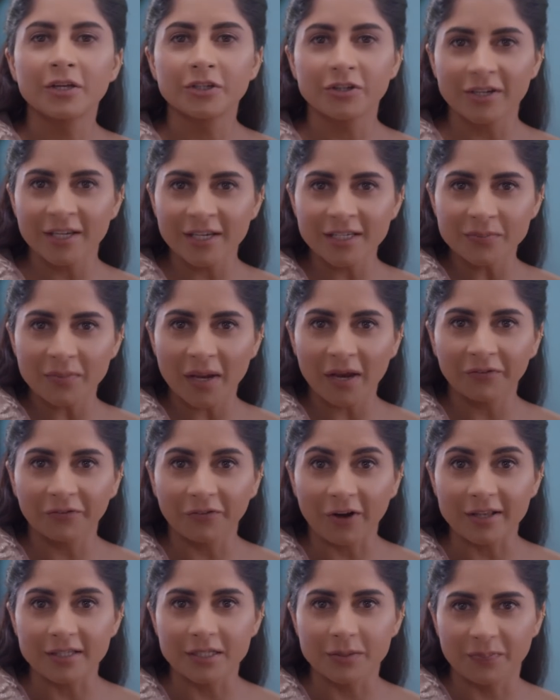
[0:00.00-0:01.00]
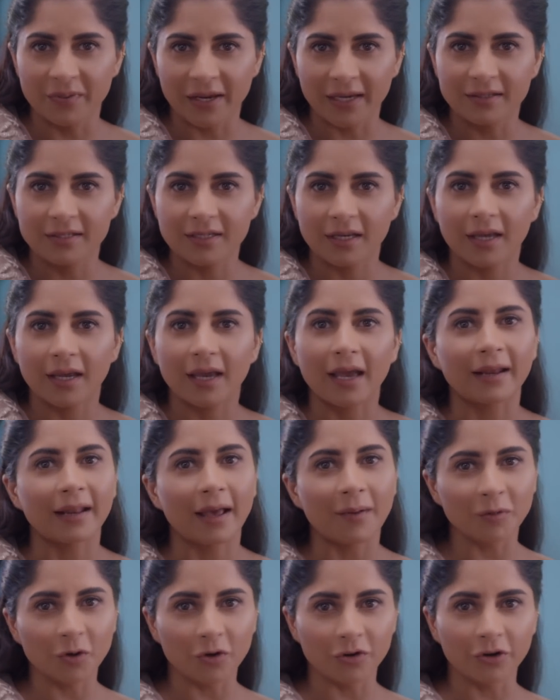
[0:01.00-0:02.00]
Today's my friend's big day and
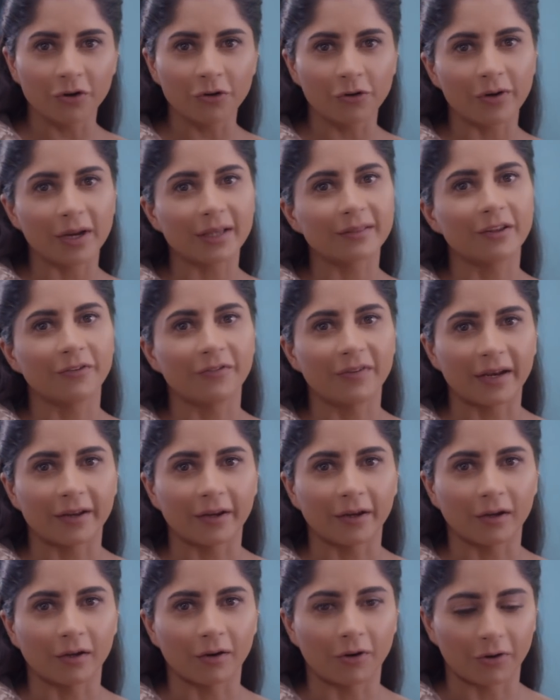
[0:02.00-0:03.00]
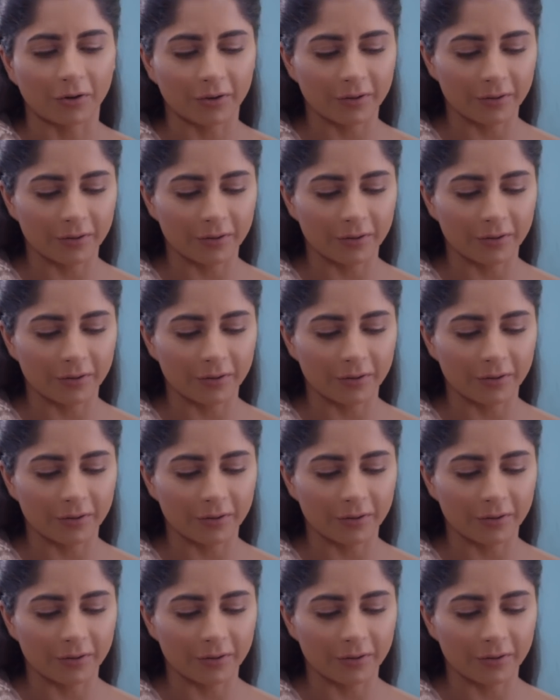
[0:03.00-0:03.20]
I'm gonna create the wedding look.